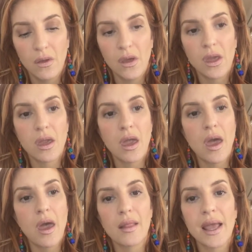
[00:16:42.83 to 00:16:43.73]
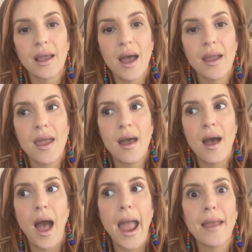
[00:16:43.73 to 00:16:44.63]
Yeah, like
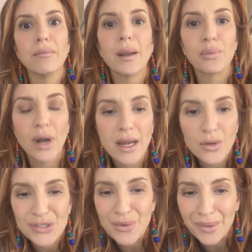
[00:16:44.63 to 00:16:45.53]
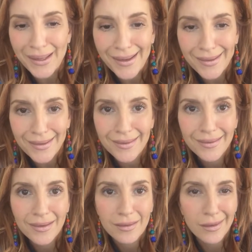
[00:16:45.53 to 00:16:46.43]
my brain goes to a blank.
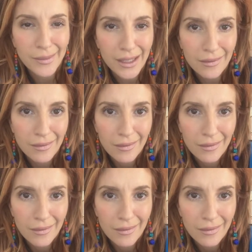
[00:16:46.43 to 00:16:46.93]
You know what I mean?